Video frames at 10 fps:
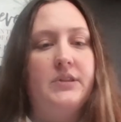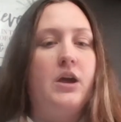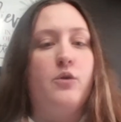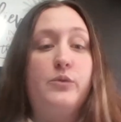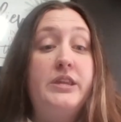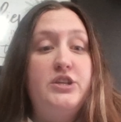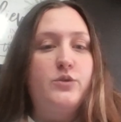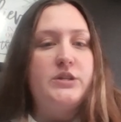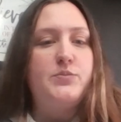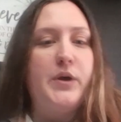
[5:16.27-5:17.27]
a really
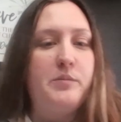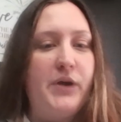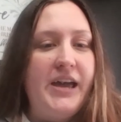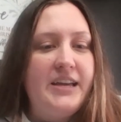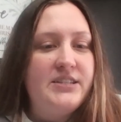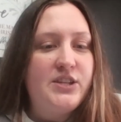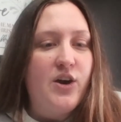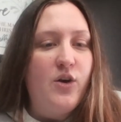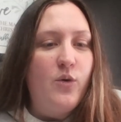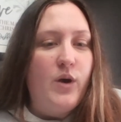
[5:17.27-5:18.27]
short spring break.
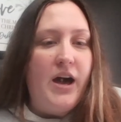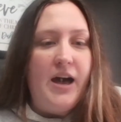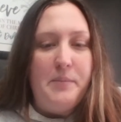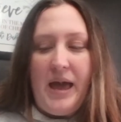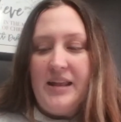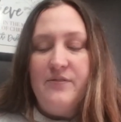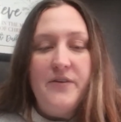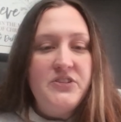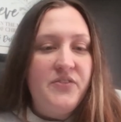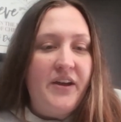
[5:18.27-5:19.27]
So adding
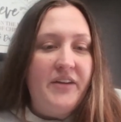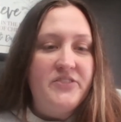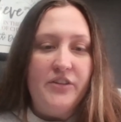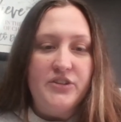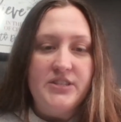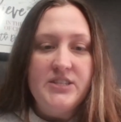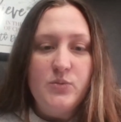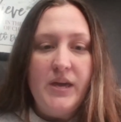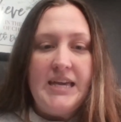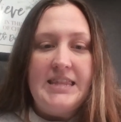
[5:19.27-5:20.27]
$55 this
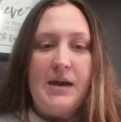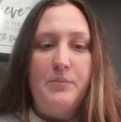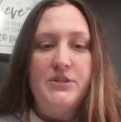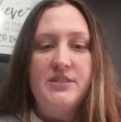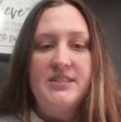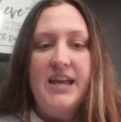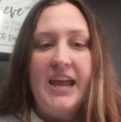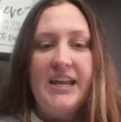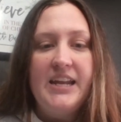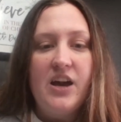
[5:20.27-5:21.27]
week, that puts us to
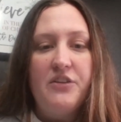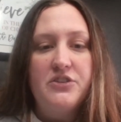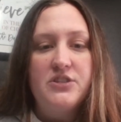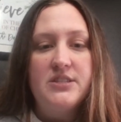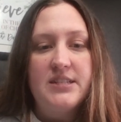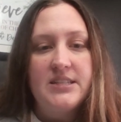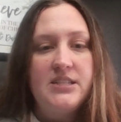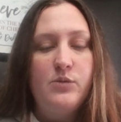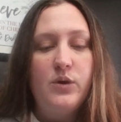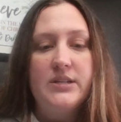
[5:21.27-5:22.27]

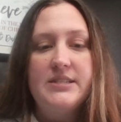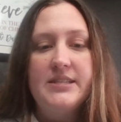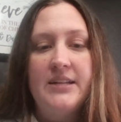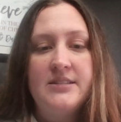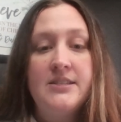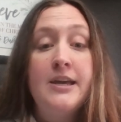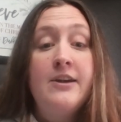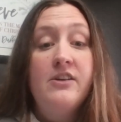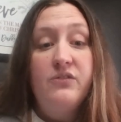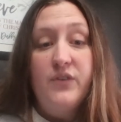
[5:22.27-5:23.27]
$80.61
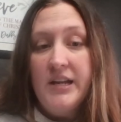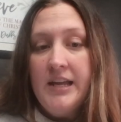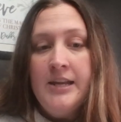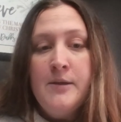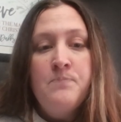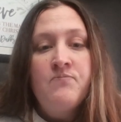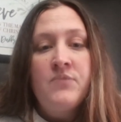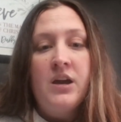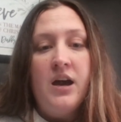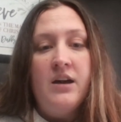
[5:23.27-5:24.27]
funded
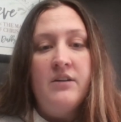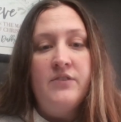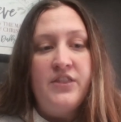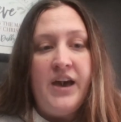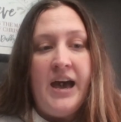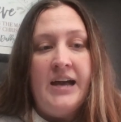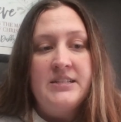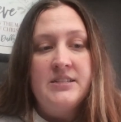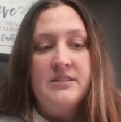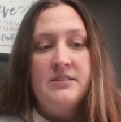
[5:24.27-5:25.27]
of that,
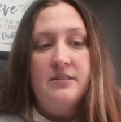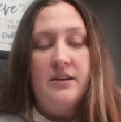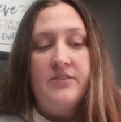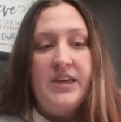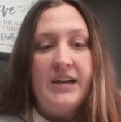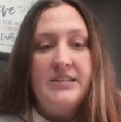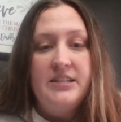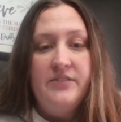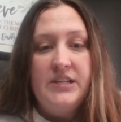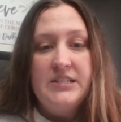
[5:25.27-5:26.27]
of the
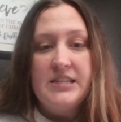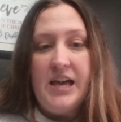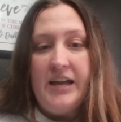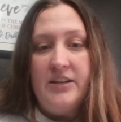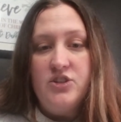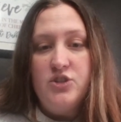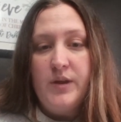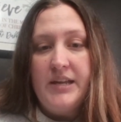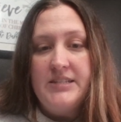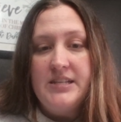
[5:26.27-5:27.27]
activities line,
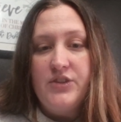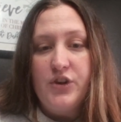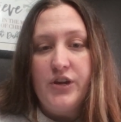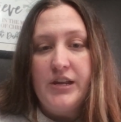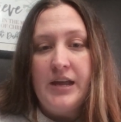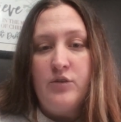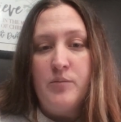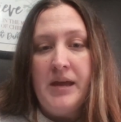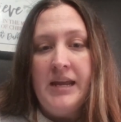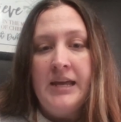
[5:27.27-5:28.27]
$219.39
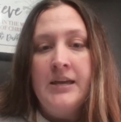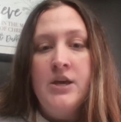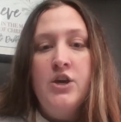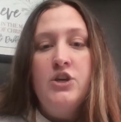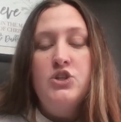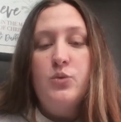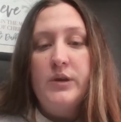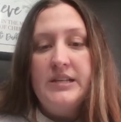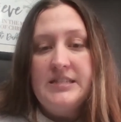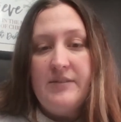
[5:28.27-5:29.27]
remaining,
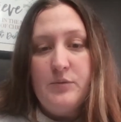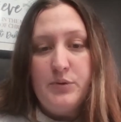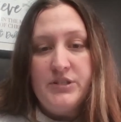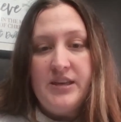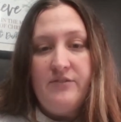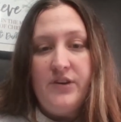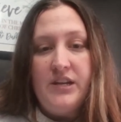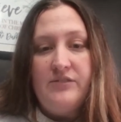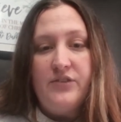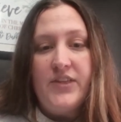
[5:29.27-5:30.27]
27%
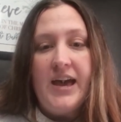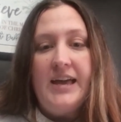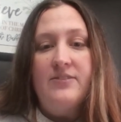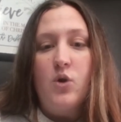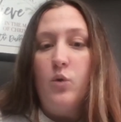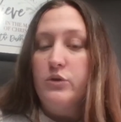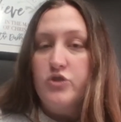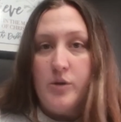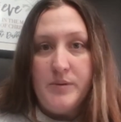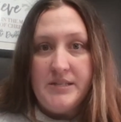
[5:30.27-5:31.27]
funded for that, and the whole
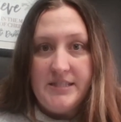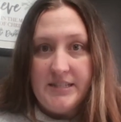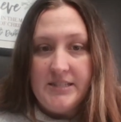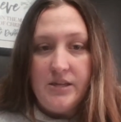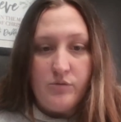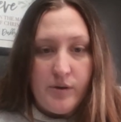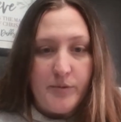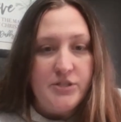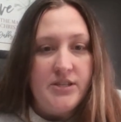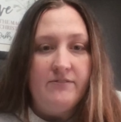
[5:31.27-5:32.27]
trip is 63%
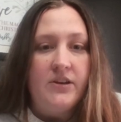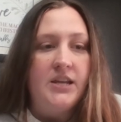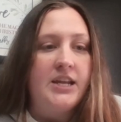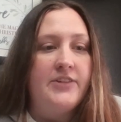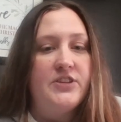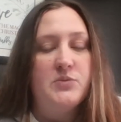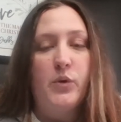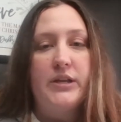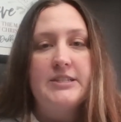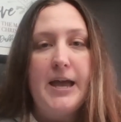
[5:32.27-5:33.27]
funded at this
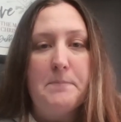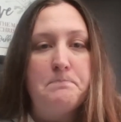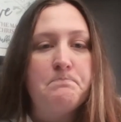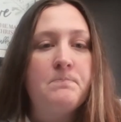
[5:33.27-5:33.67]
point in time.